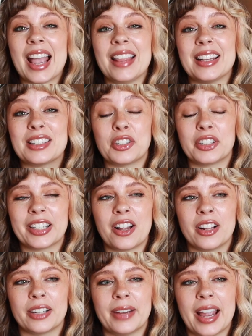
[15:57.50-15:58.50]
And that's literally
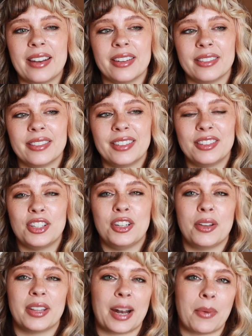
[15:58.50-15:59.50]
all I read to
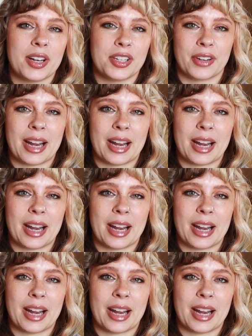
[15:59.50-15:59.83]
know that I wanted to